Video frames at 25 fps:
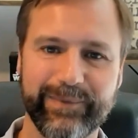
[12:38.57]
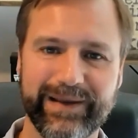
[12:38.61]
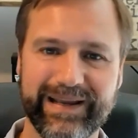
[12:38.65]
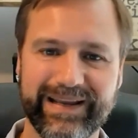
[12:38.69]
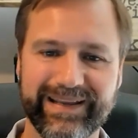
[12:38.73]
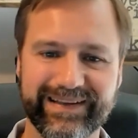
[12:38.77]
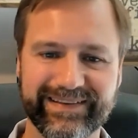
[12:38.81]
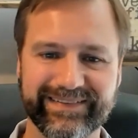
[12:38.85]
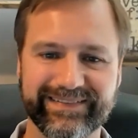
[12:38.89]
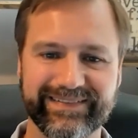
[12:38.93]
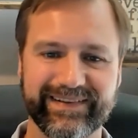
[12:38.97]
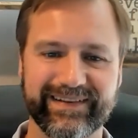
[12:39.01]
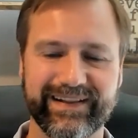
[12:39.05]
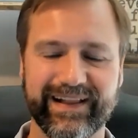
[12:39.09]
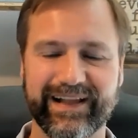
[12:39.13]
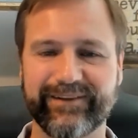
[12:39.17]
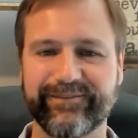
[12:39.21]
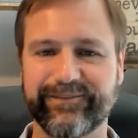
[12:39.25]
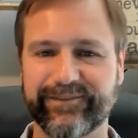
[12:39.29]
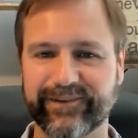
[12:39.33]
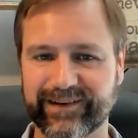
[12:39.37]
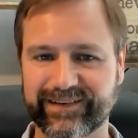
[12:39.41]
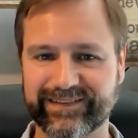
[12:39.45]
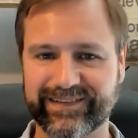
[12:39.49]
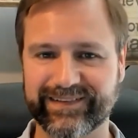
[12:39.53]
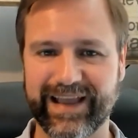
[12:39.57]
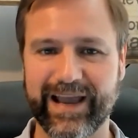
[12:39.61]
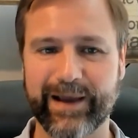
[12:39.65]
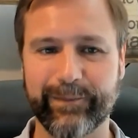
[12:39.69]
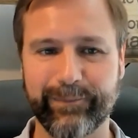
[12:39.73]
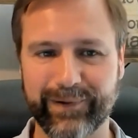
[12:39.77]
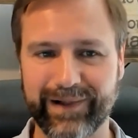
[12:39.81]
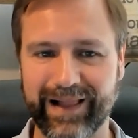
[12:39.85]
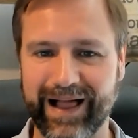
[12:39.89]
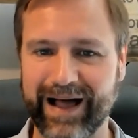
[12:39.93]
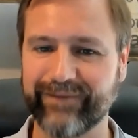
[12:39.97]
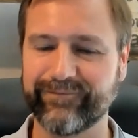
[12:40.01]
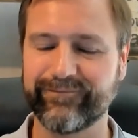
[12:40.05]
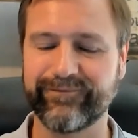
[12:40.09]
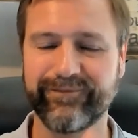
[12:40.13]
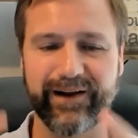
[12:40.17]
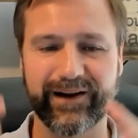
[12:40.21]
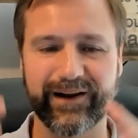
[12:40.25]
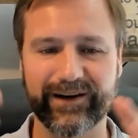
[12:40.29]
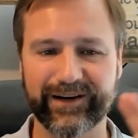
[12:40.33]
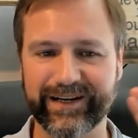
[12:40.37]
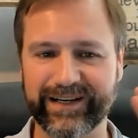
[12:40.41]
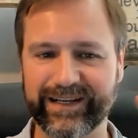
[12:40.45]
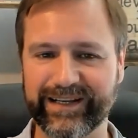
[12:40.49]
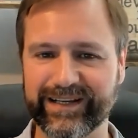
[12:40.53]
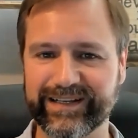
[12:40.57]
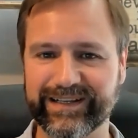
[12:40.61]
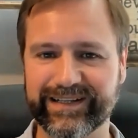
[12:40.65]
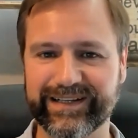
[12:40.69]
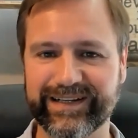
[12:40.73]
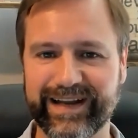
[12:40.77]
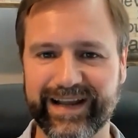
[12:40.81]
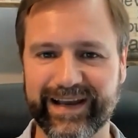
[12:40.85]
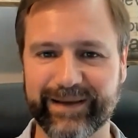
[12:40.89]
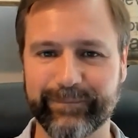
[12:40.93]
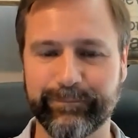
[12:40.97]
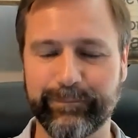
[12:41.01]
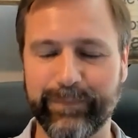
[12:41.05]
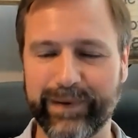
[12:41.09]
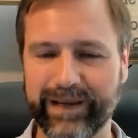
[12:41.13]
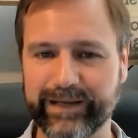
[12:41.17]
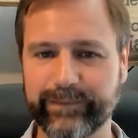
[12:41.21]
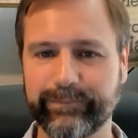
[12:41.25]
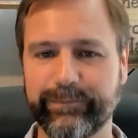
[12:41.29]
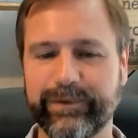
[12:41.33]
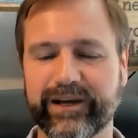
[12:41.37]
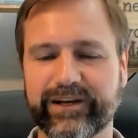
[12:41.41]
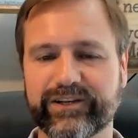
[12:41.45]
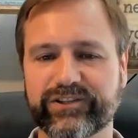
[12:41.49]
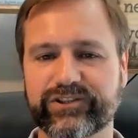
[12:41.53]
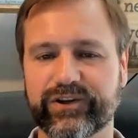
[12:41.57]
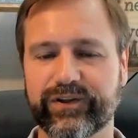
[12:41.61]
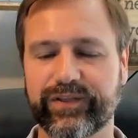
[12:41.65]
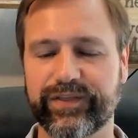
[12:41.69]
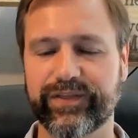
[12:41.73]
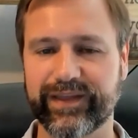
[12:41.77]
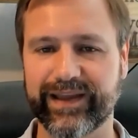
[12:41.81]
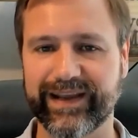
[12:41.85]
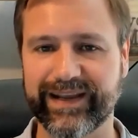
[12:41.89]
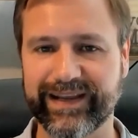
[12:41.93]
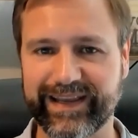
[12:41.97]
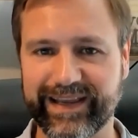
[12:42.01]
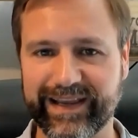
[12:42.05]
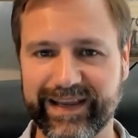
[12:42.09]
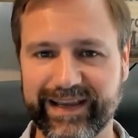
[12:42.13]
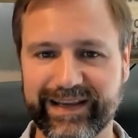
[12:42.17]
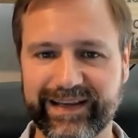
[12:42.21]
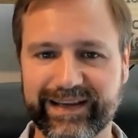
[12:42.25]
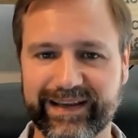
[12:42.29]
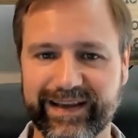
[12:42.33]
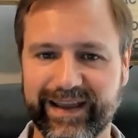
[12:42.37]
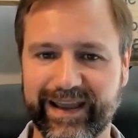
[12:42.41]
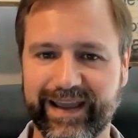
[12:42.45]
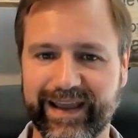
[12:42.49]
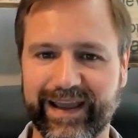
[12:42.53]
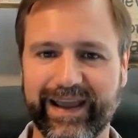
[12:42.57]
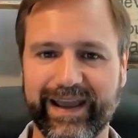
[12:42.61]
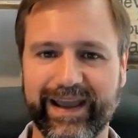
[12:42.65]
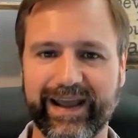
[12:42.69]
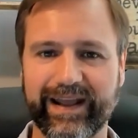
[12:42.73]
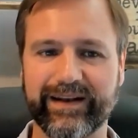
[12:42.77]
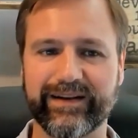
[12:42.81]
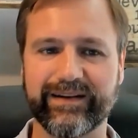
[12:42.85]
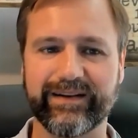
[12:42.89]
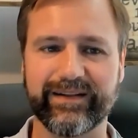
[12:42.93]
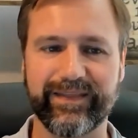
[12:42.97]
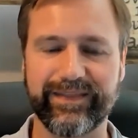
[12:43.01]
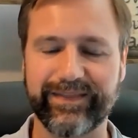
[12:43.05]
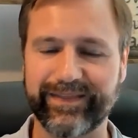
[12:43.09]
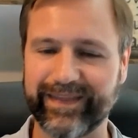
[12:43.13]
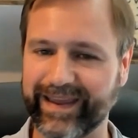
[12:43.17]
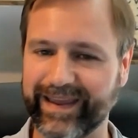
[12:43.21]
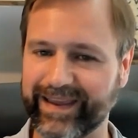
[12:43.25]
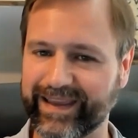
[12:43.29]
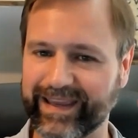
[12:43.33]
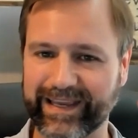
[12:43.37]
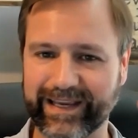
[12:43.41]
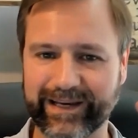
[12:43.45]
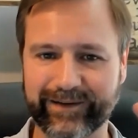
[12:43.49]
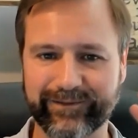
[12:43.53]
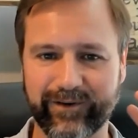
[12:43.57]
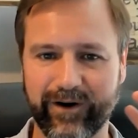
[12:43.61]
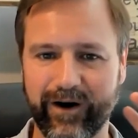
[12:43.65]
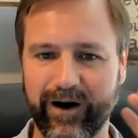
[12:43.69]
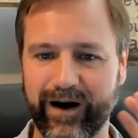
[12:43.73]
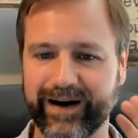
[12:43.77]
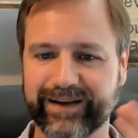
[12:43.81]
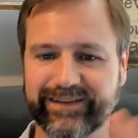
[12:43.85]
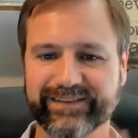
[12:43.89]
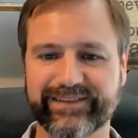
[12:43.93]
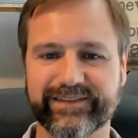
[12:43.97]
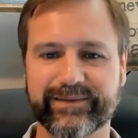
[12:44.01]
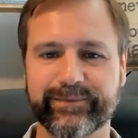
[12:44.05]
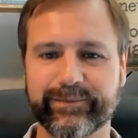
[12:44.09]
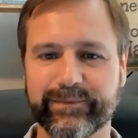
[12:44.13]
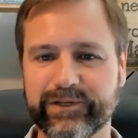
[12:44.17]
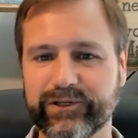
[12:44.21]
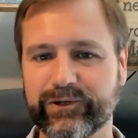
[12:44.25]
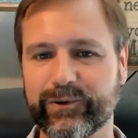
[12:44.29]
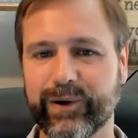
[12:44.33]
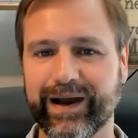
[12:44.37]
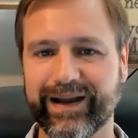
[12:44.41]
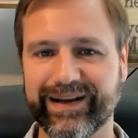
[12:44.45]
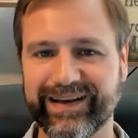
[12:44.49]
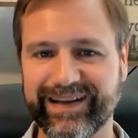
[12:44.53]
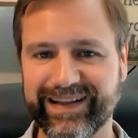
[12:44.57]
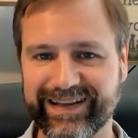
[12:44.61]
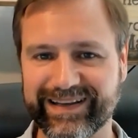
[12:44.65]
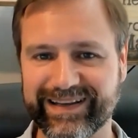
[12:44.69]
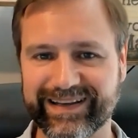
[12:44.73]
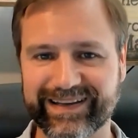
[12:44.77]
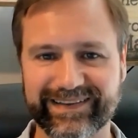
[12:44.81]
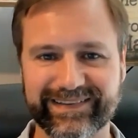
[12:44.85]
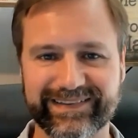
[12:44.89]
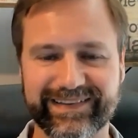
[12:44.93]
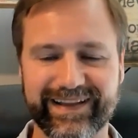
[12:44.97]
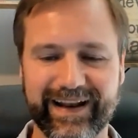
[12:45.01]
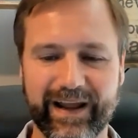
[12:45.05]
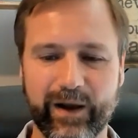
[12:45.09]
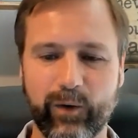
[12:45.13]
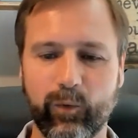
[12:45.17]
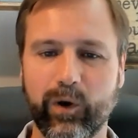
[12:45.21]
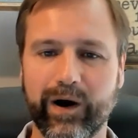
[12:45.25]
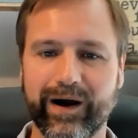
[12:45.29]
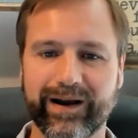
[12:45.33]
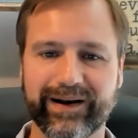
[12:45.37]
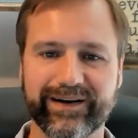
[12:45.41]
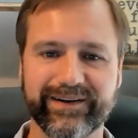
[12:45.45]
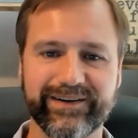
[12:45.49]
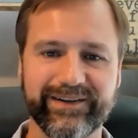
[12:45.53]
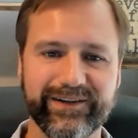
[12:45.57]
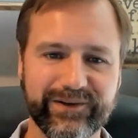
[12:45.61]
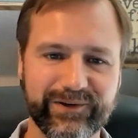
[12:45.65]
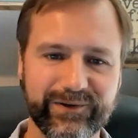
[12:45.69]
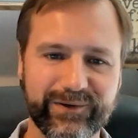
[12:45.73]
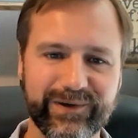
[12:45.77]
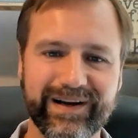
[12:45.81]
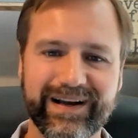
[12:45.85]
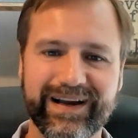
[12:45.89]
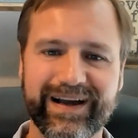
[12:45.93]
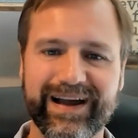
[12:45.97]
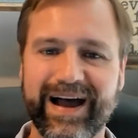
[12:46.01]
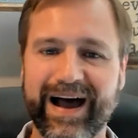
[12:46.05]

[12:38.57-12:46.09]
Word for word: Because, like, for example, I'm very good at big picture thinking and thinking of awesome new ideas that I want to do.